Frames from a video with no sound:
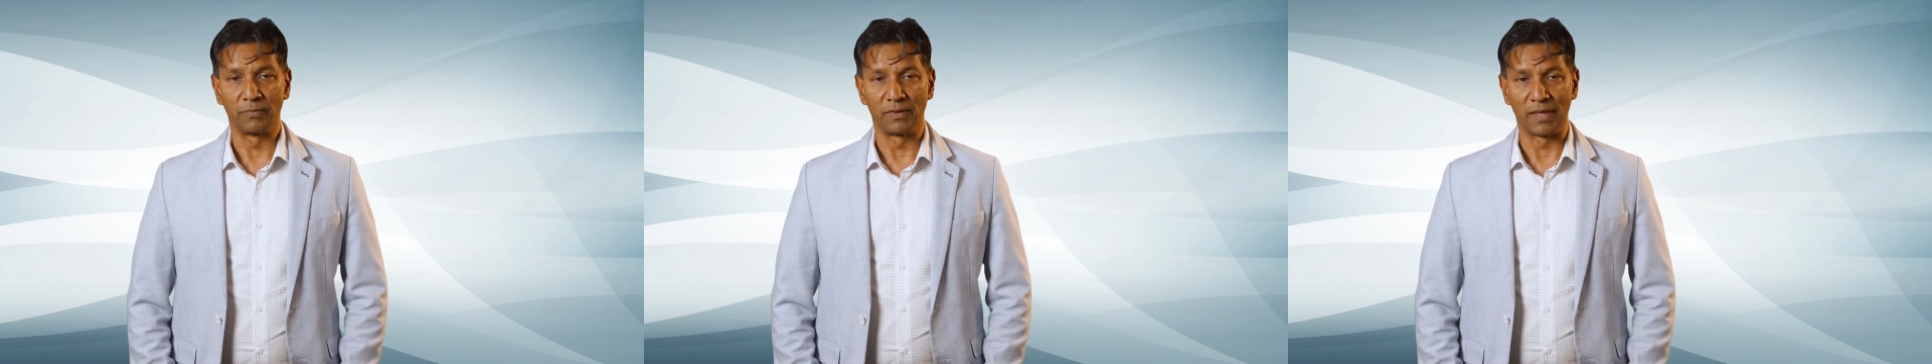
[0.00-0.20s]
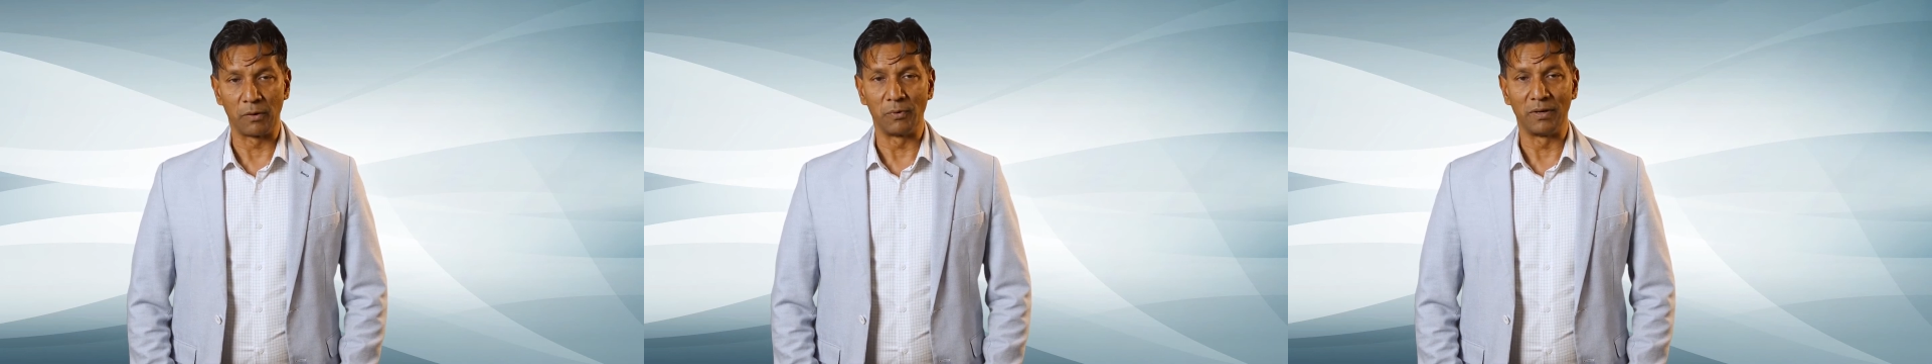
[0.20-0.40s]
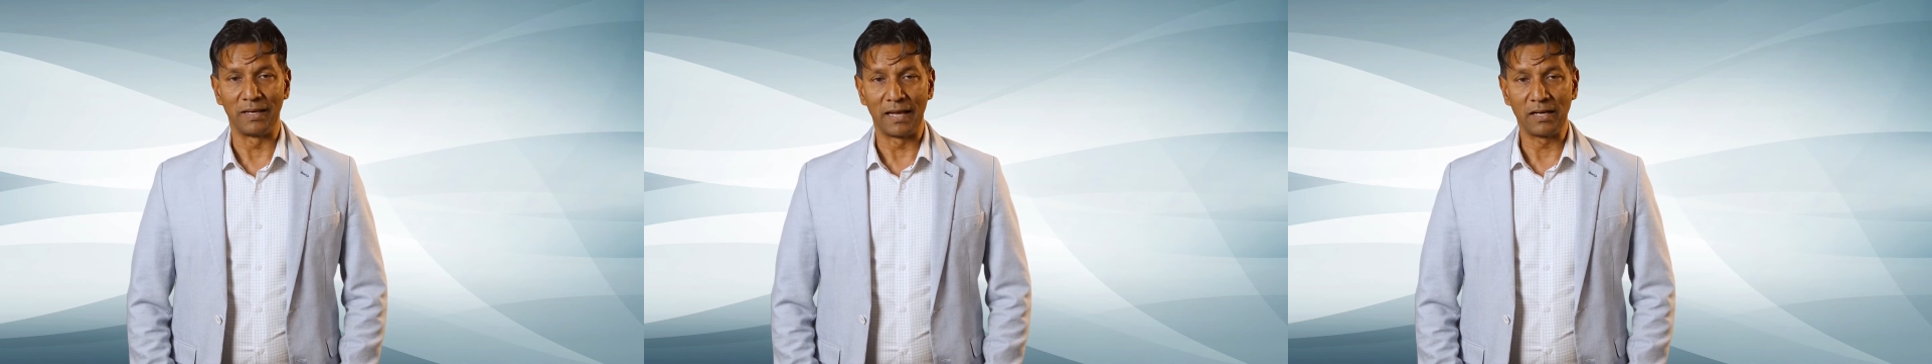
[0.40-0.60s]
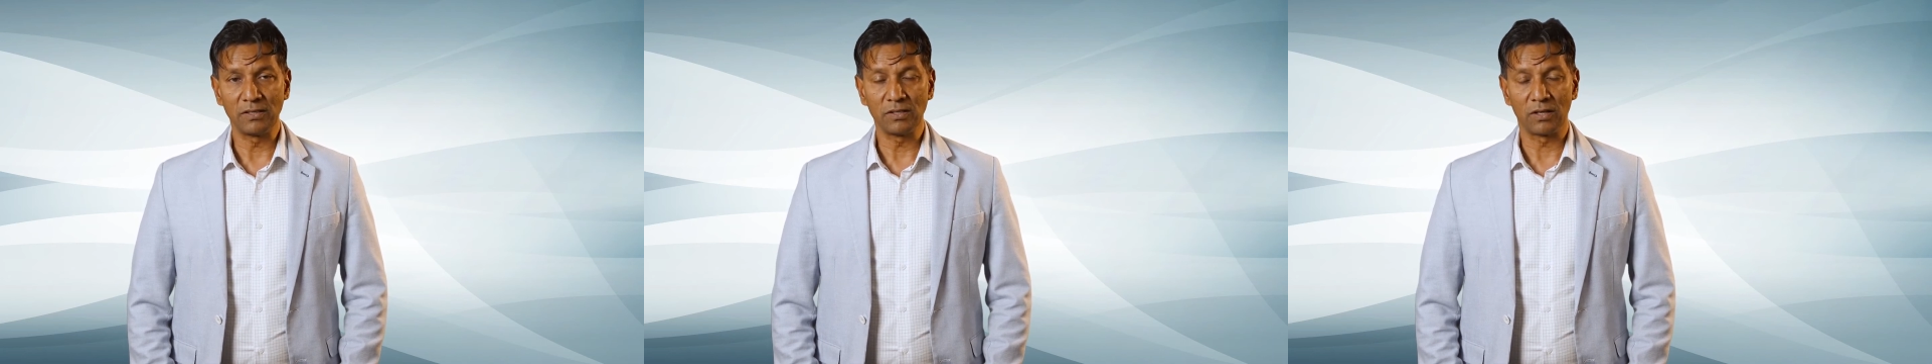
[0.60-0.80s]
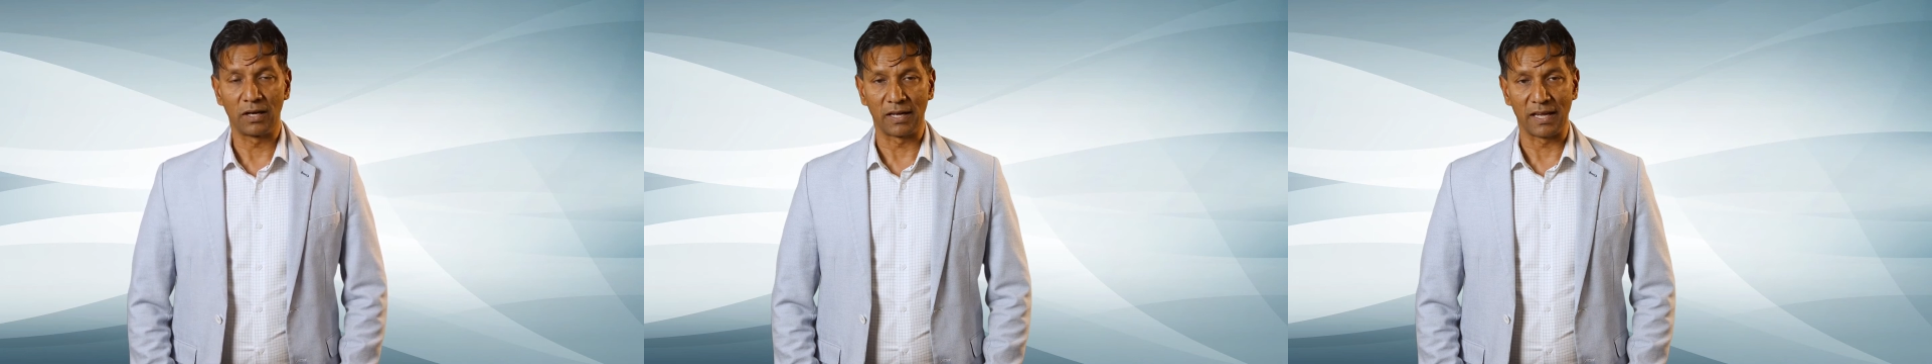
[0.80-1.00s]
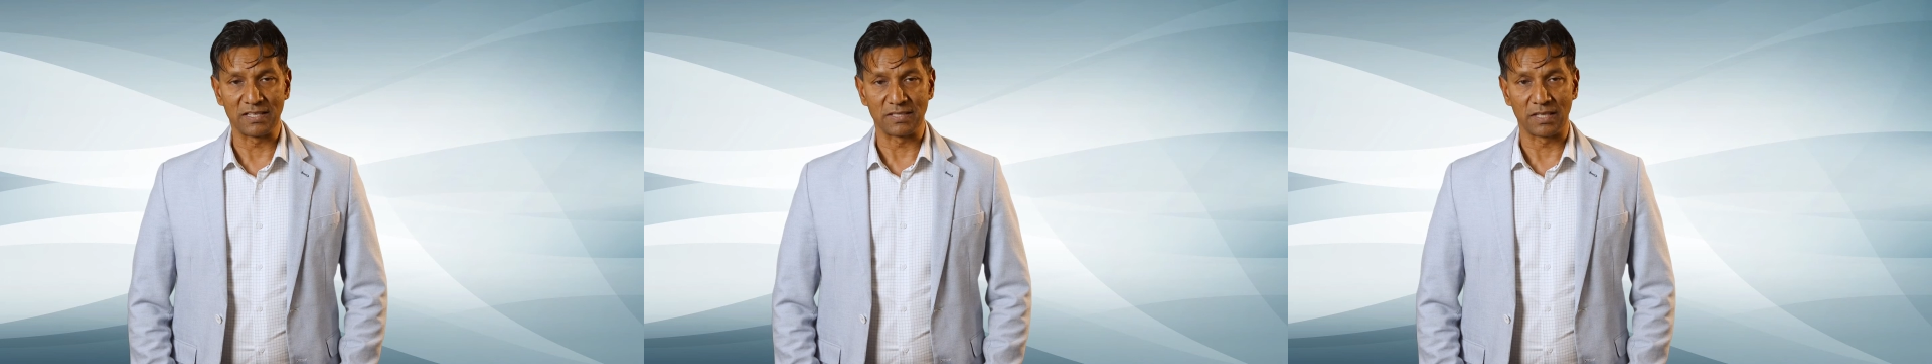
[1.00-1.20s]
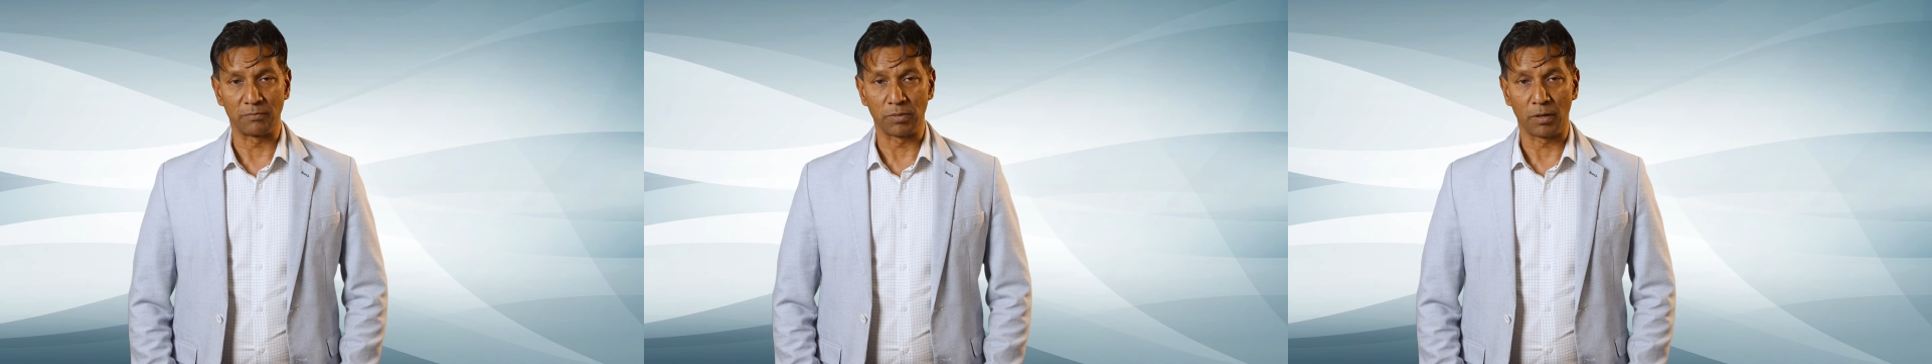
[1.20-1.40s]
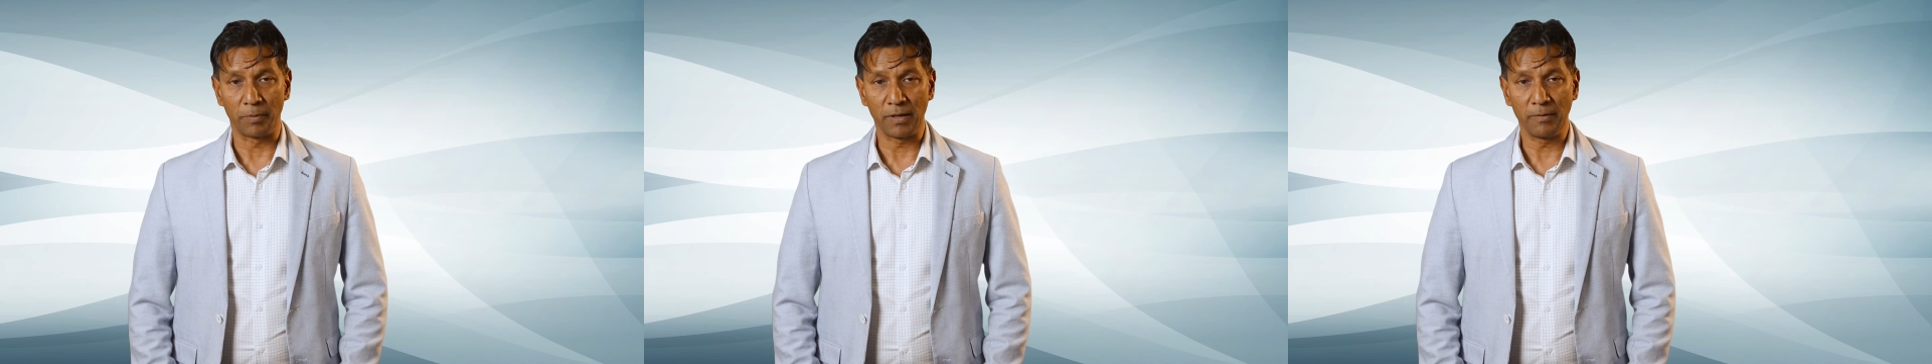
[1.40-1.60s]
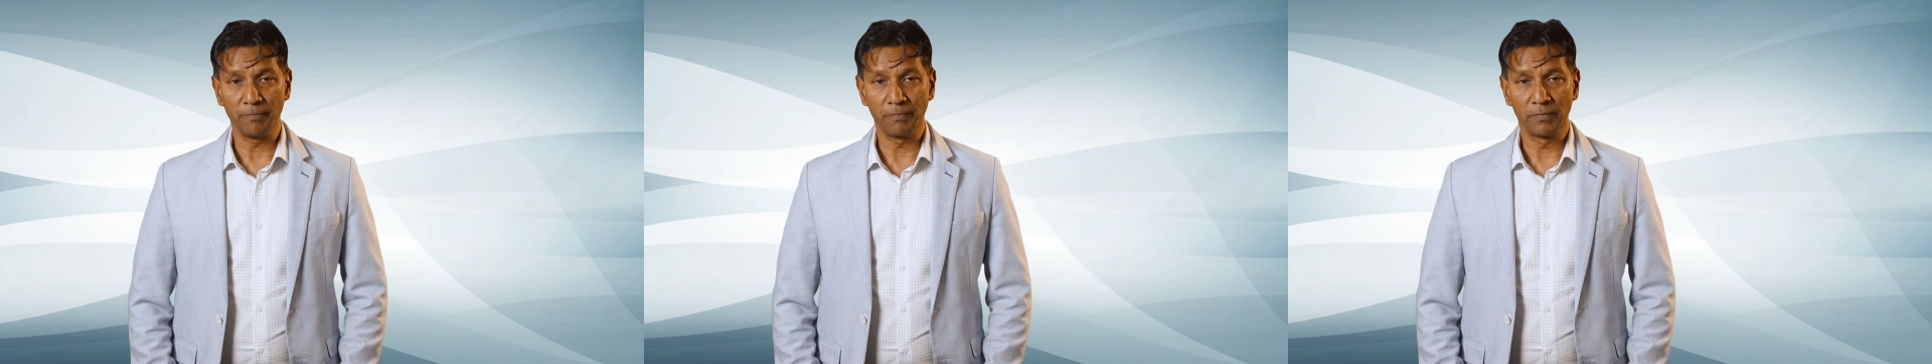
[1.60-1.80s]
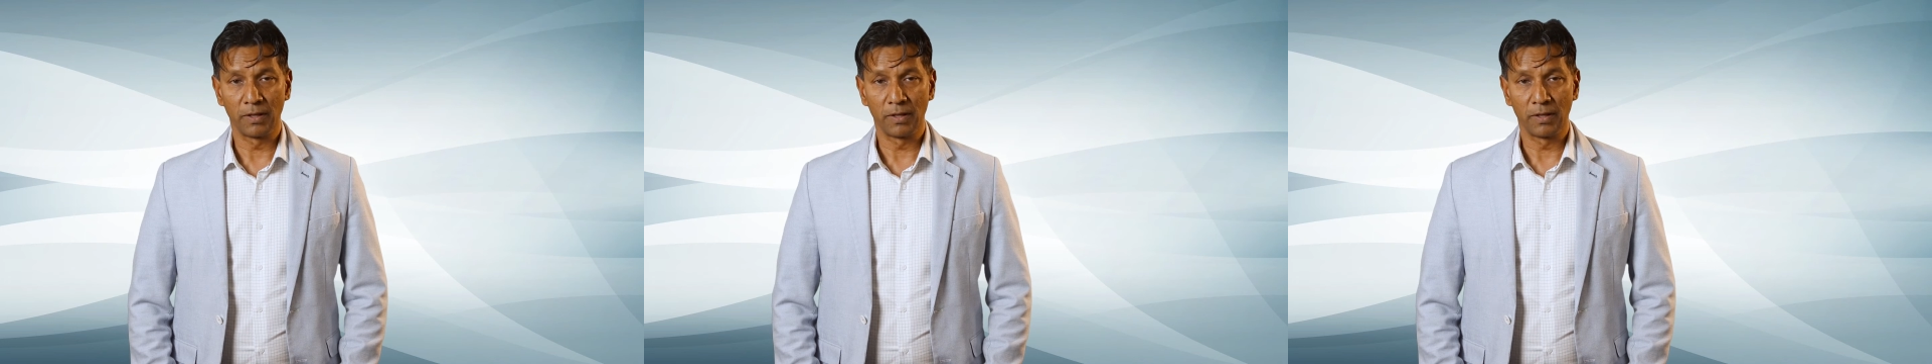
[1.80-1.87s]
they will lend against that property.